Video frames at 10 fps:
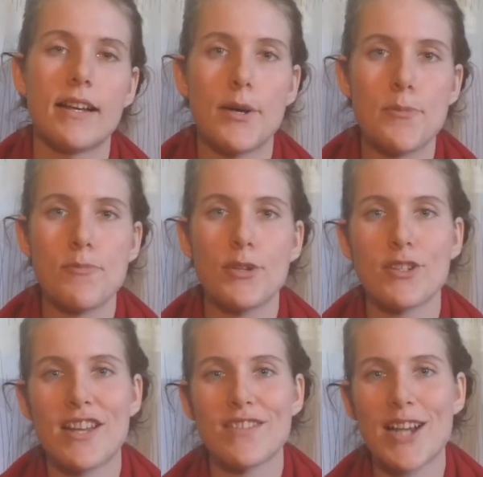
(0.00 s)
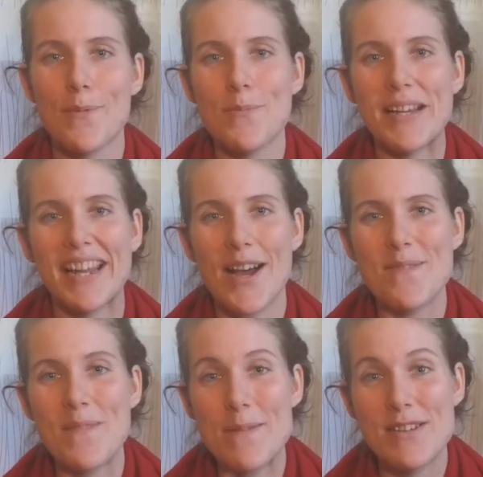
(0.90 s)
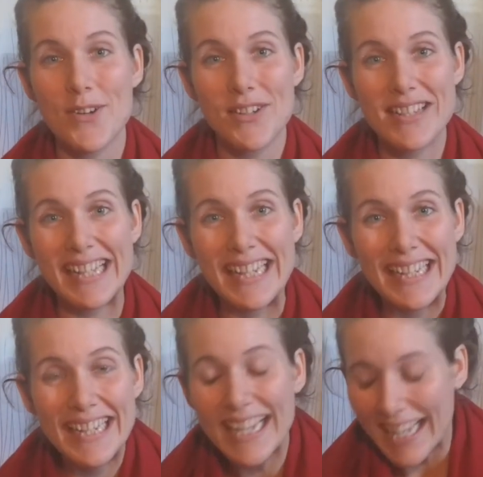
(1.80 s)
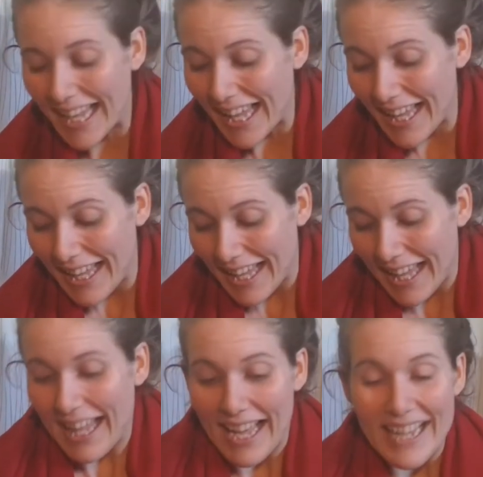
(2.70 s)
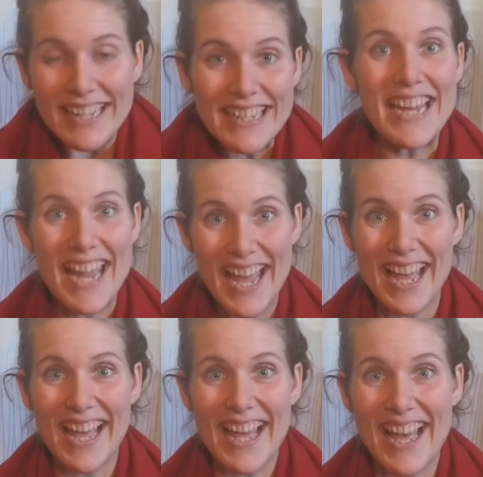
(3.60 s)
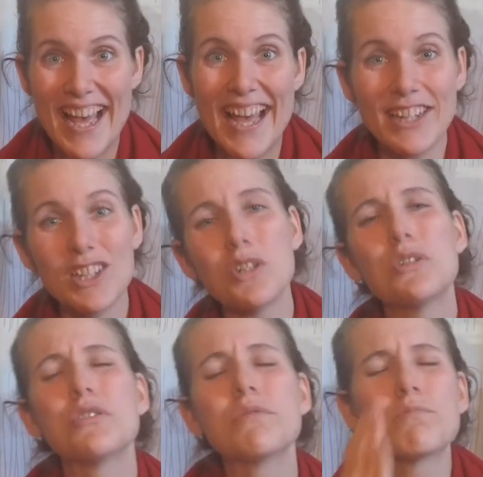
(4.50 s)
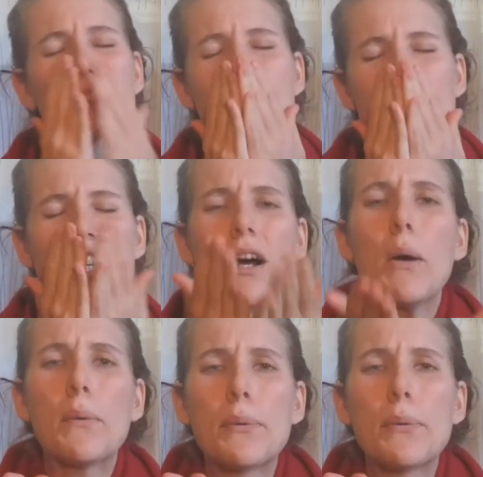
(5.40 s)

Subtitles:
You just have to come and pick it up. I'm in Oxley. And yeah, cool. Mwah.